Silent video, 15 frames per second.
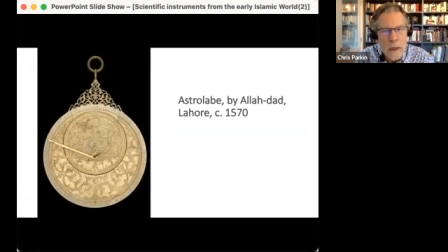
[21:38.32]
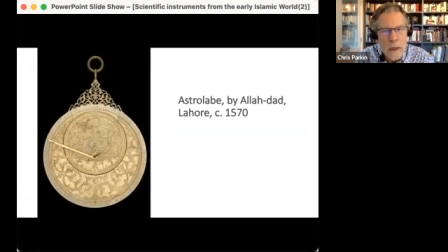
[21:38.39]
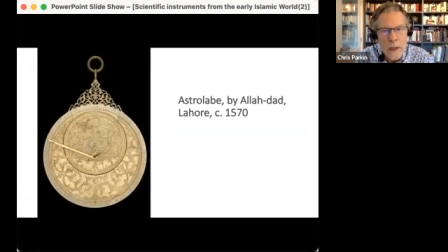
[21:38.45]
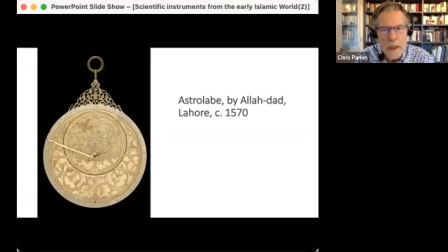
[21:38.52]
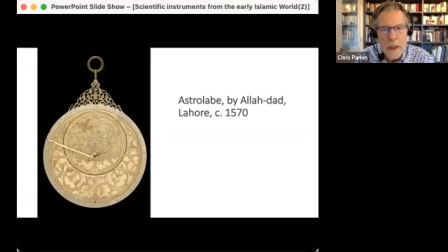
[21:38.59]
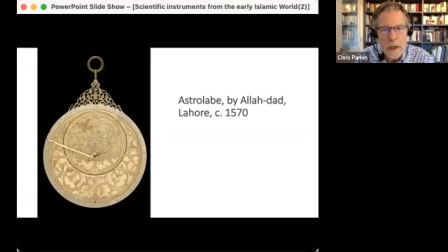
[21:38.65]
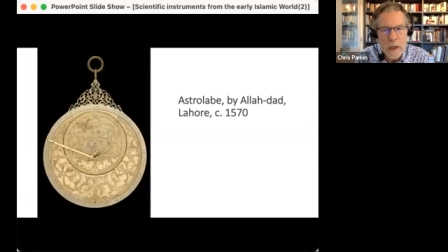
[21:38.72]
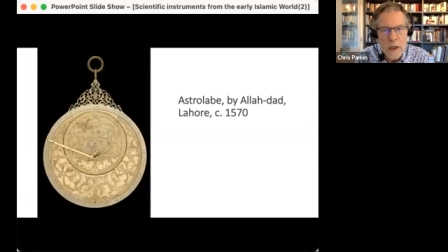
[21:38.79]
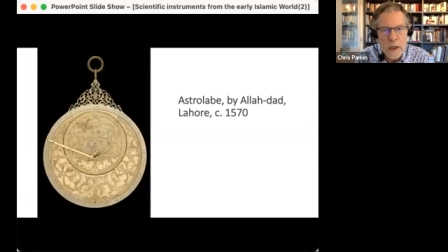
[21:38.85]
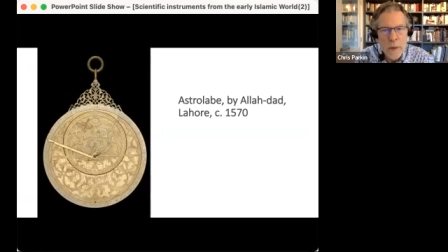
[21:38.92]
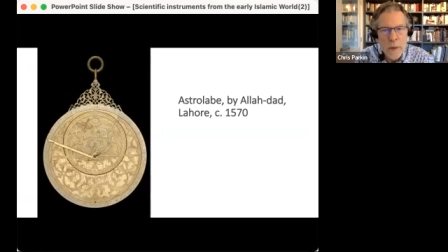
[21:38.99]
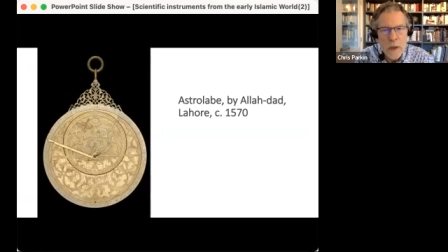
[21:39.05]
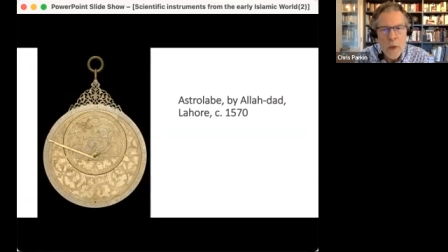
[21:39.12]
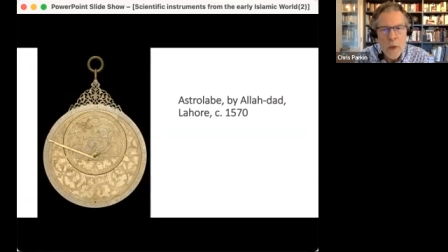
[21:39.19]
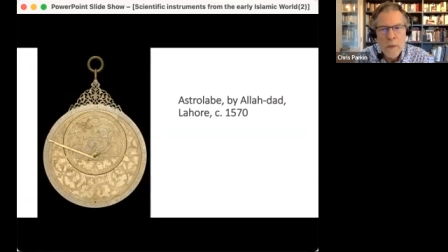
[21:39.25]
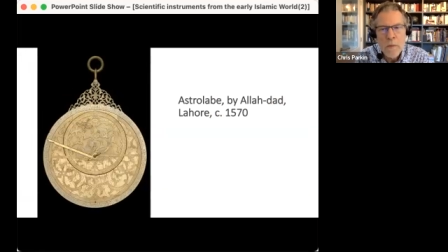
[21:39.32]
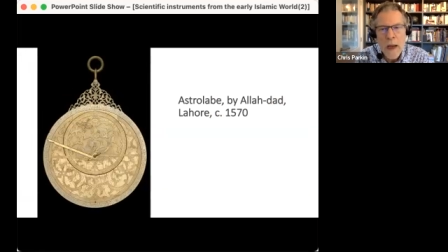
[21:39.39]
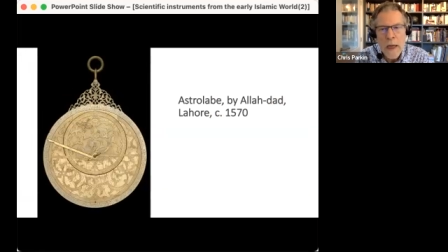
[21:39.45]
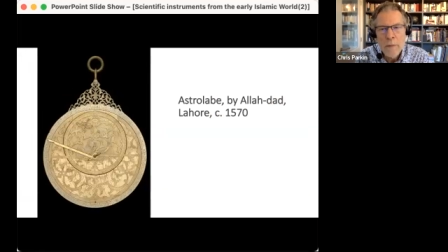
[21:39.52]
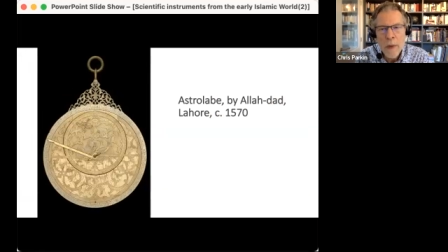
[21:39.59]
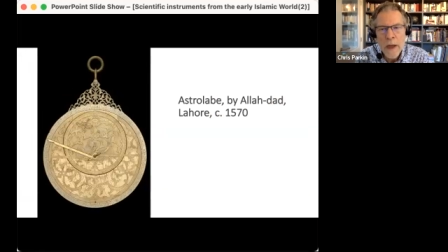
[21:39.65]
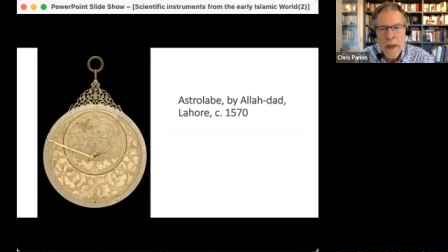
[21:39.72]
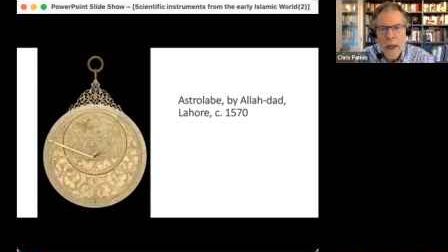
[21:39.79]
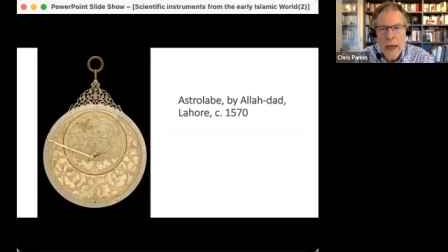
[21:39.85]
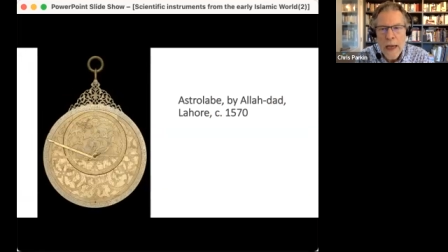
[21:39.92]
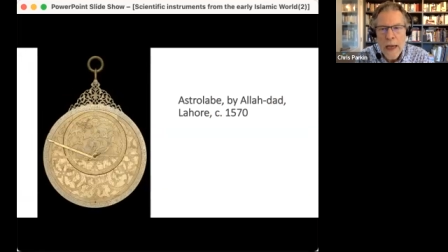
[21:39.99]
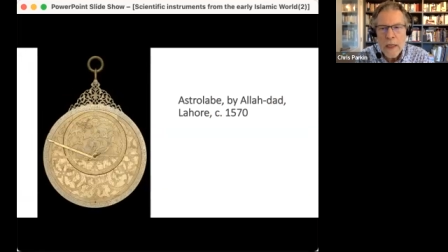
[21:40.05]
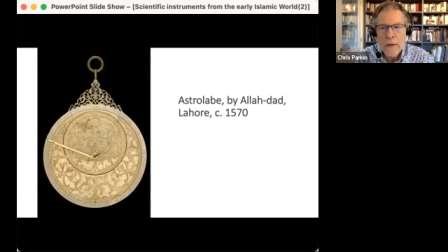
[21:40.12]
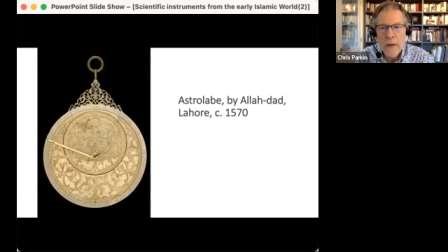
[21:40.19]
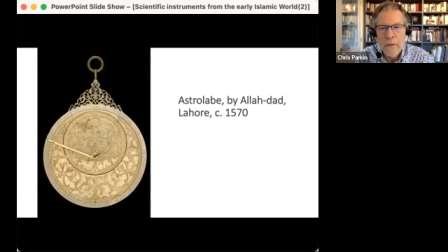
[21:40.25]
This instrument was made by the
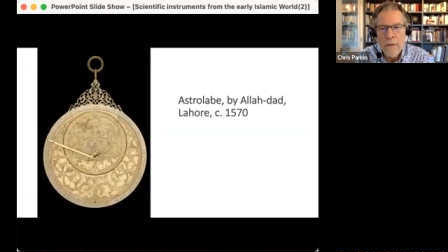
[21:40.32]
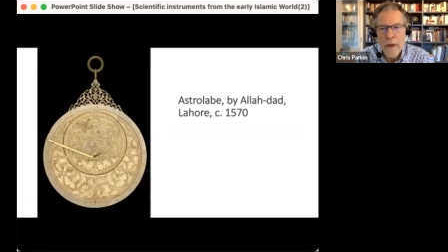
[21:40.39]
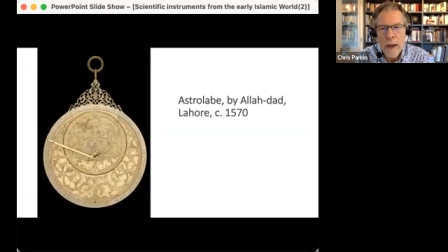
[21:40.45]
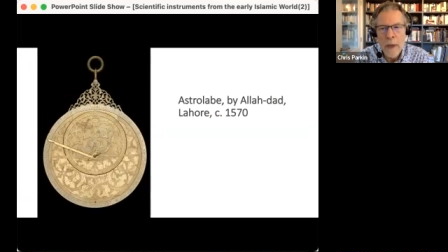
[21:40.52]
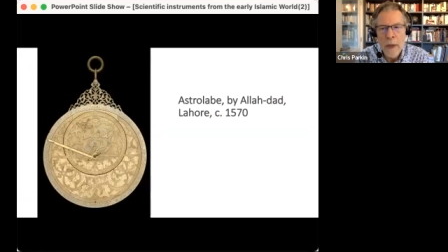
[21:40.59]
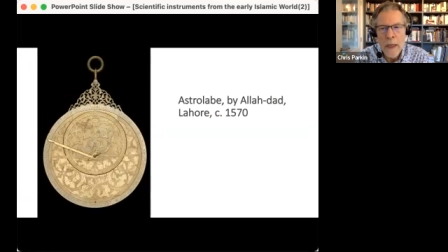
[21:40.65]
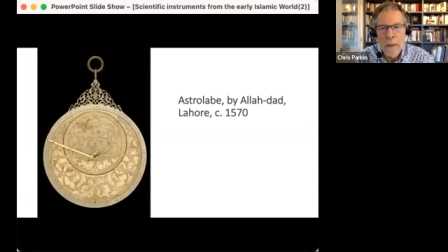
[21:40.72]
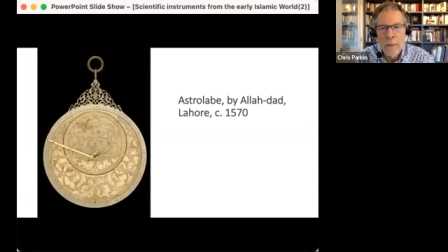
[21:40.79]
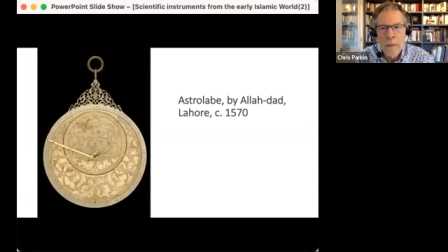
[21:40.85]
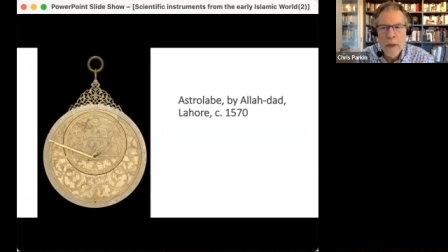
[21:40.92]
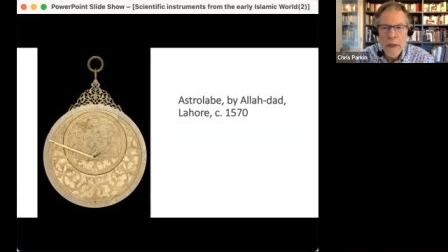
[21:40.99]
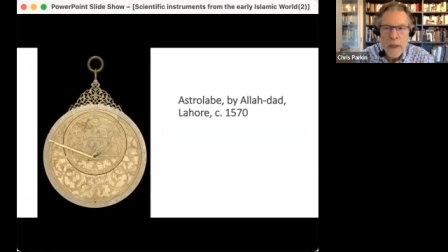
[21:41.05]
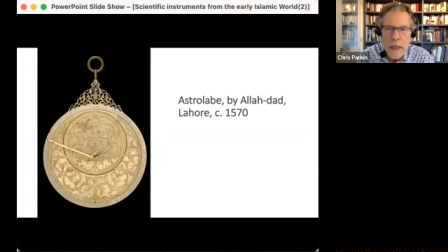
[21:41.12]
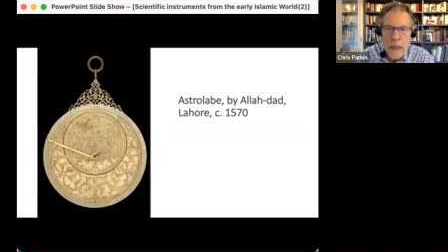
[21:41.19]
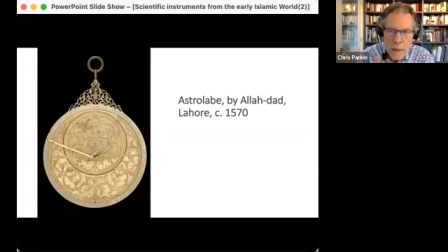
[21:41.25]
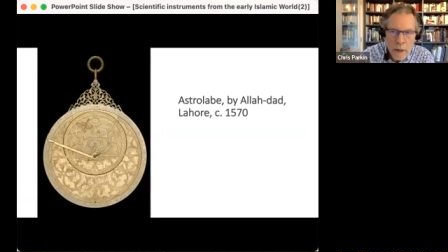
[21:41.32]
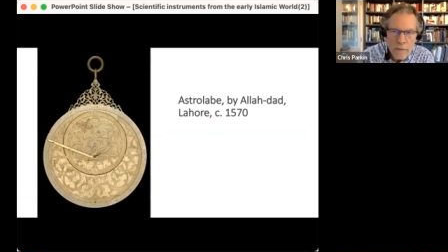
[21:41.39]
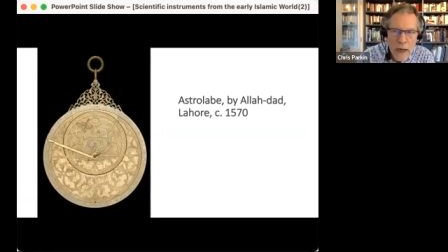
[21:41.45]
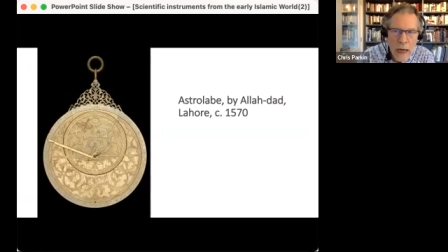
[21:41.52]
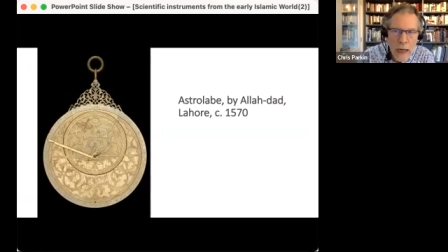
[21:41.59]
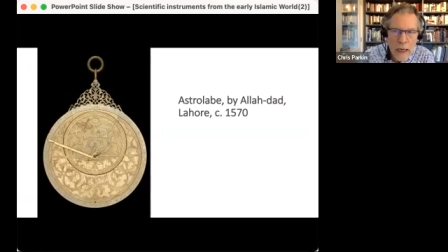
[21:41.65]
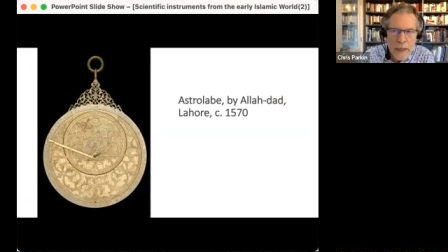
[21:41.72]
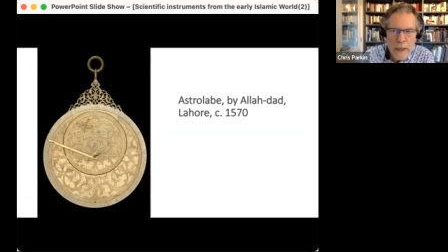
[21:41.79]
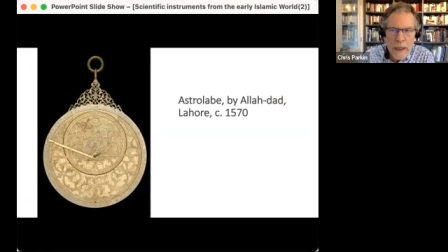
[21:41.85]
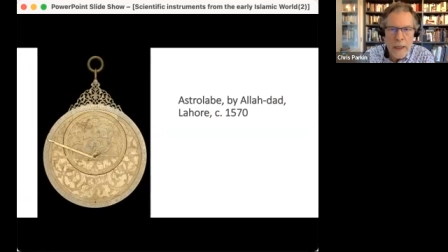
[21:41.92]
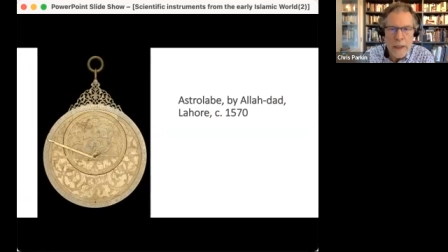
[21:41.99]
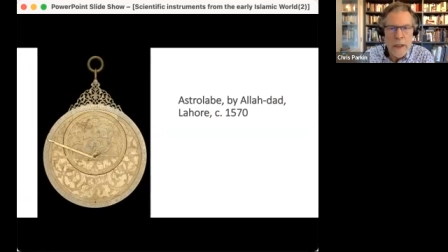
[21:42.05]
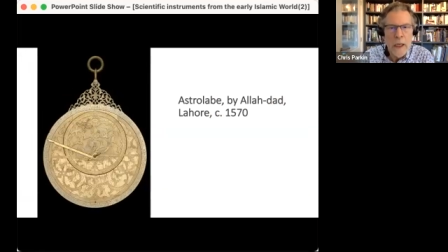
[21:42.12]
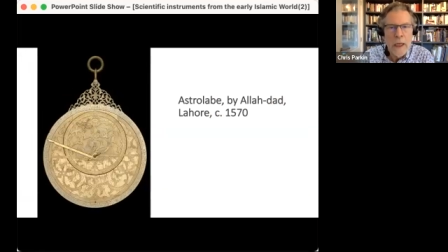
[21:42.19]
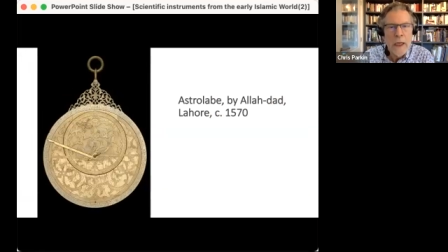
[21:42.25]
head of the family by the name of
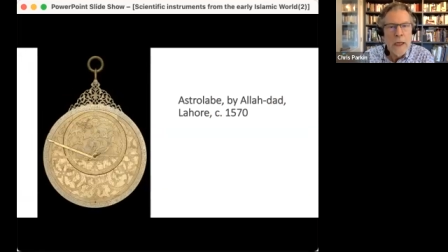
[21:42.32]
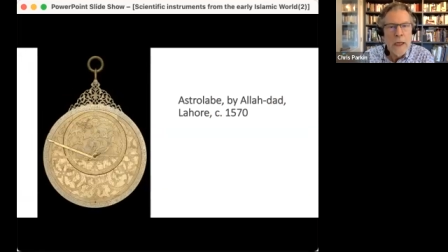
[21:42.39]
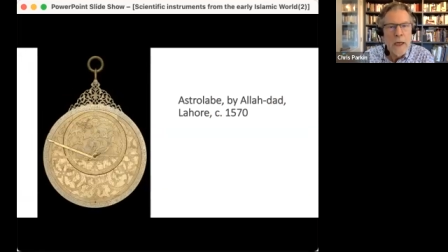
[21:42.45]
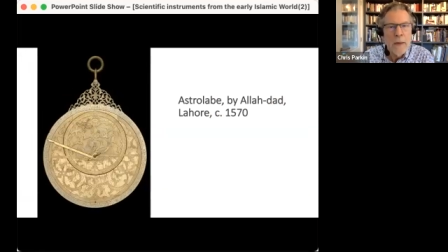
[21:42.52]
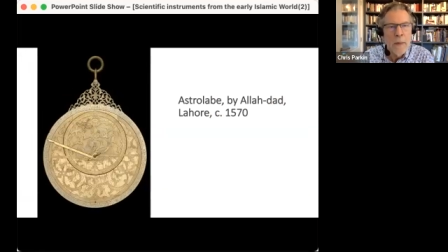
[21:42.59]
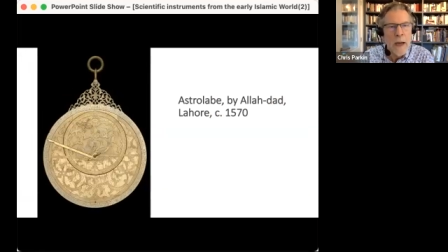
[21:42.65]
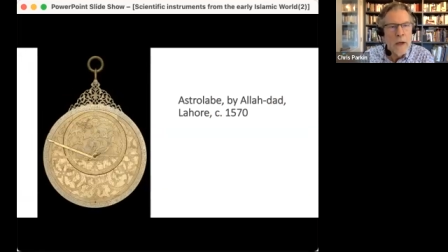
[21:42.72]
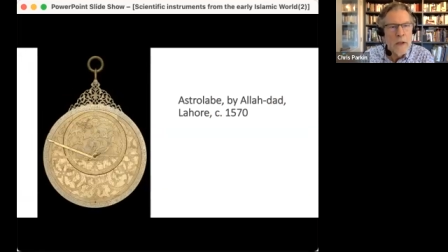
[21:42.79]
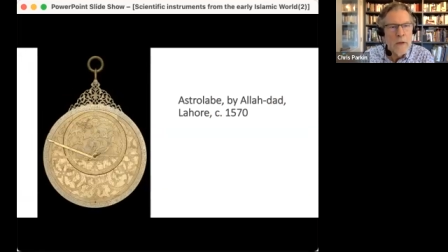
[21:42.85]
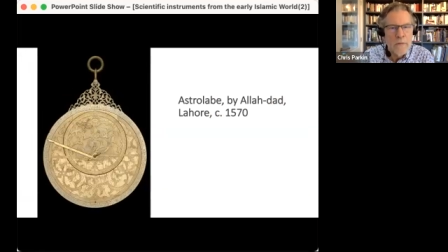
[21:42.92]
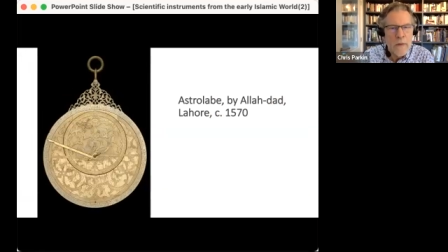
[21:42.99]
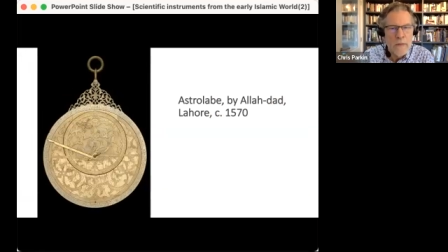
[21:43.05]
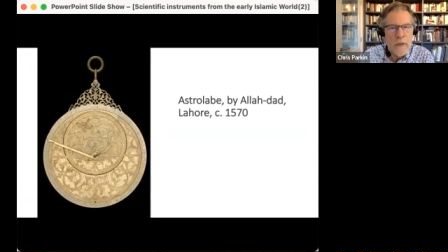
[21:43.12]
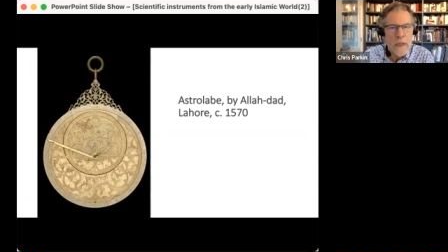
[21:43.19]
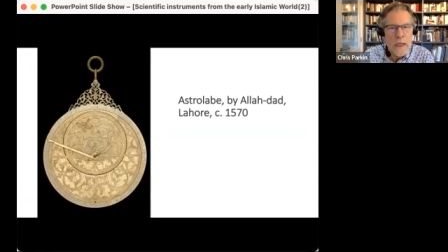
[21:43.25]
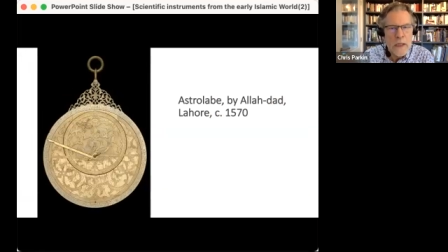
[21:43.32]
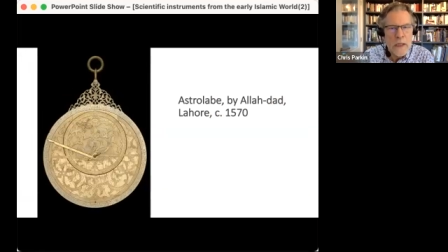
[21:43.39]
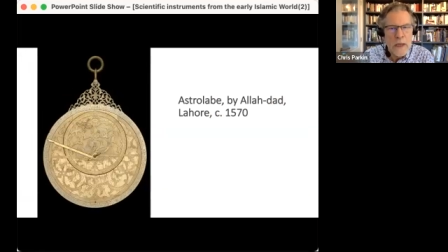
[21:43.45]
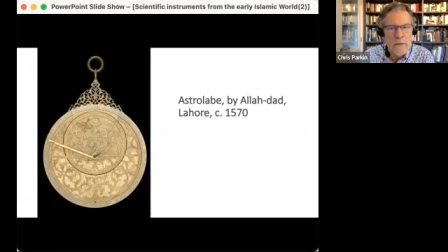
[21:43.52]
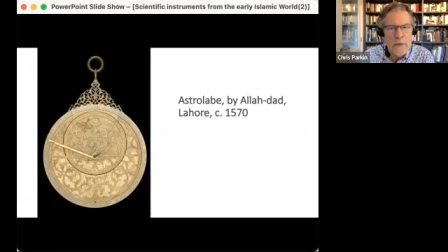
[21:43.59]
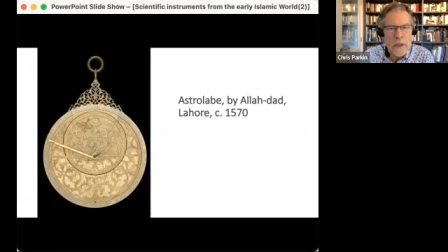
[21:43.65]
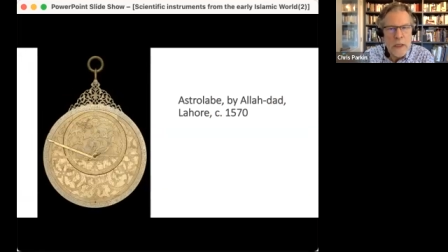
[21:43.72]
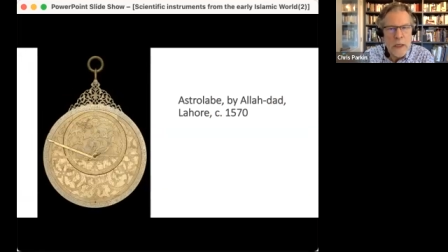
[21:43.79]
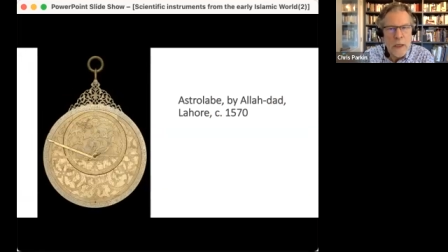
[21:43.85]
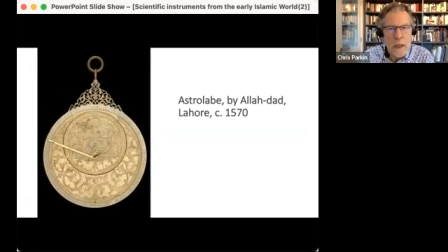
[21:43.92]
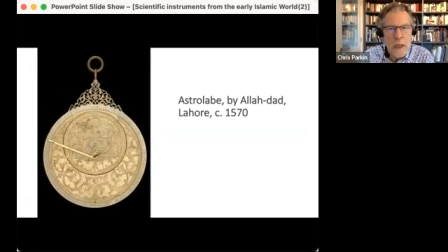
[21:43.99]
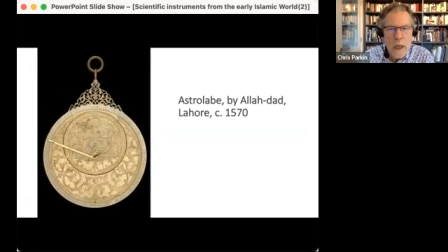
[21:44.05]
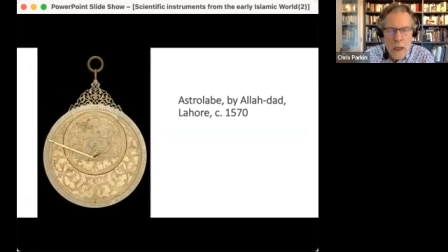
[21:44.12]
Aladad in about 1570.